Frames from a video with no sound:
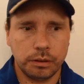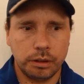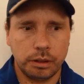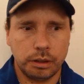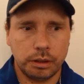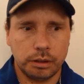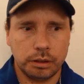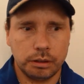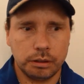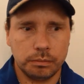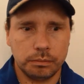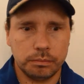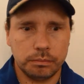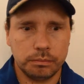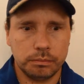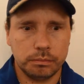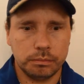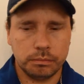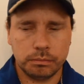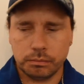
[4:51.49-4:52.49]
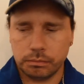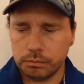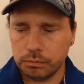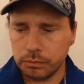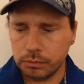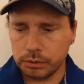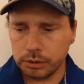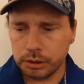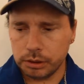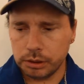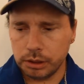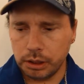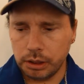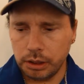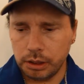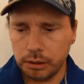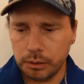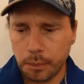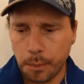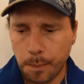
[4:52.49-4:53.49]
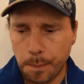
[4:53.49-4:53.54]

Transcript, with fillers: What was I going to say now?